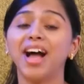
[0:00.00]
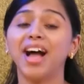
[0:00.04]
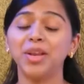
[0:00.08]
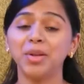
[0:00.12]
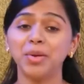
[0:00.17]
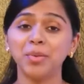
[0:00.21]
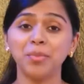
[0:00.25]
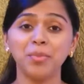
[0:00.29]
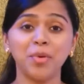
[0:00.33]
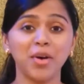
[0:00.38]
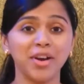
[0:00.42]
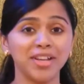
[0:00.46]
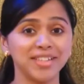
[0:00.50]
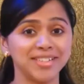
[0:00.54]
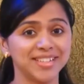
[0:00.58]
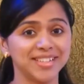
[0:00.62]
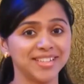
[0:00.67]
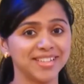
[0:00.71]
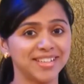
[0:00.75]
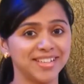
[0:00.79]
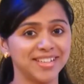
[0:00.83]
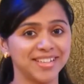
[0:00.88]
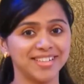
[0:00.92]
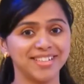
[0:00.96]
Hello boys
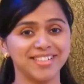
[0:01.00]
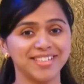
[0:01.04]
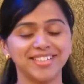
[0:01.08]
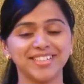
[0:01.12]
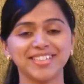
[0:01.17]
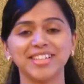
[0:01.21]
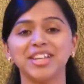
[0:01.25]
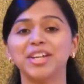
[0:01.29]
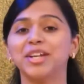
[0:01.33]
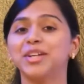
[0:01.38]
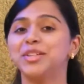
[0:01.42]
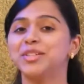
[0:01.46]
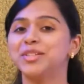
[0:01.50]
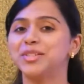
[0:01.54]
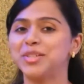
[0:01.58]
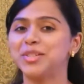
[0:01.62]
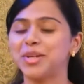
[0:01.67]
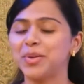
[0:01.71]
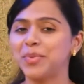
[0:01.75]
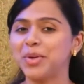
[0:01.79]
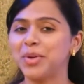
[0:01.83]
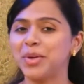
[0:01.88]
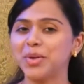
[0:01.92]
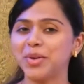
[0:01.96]
and girls.
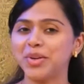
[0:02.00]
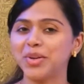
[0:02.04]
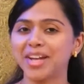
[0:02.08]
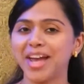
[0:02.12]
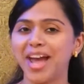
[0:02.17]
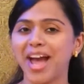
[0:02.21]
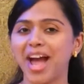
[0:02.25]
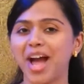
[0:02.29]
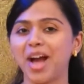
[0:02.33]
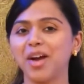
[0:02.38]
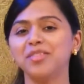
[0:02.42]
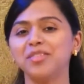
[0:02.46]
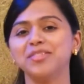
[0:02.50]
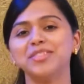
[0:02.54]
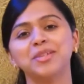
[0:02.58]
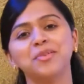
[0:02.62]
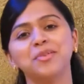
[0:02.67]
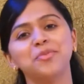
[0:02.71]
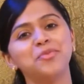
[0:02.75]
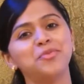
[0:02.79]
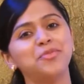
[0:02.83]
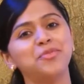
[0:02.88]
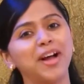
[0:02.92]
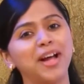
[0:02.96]
Today we're going to have
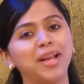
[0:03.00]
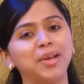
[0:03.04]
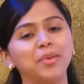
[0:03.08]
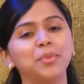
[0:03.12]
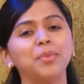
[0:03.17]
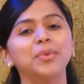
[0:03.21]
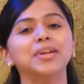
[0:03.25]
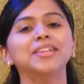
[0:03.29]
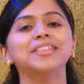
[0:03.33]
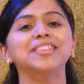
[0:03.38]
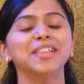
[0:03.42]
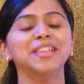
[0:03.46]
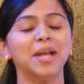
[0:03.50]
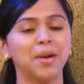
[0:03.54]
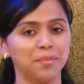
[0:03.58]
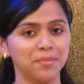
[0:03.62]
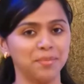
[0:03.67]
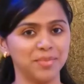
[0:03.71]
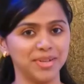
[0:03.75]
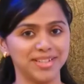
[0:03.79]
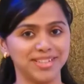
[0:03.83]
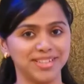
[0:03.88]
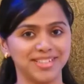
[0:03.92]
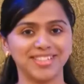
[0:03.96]
some fun with
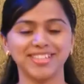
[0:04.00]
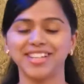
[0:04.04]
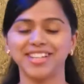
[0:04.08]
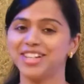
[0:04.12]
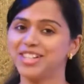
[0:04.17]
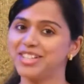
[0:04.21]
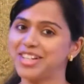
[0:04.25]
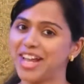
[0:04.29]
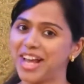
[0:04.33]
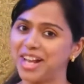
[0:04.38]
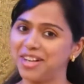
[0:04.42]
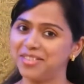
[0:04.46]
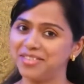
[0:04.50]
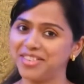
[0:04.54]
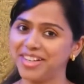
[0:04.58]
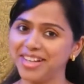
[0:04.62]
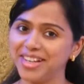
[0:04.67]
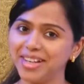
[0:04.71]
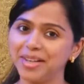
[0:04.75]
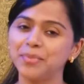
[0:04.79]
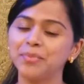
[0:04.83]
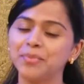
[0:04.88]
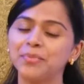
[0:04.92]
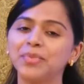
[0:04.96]
numbers, shall
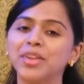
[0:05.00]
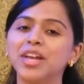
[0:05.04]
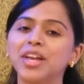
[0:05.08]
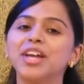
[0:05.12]
we?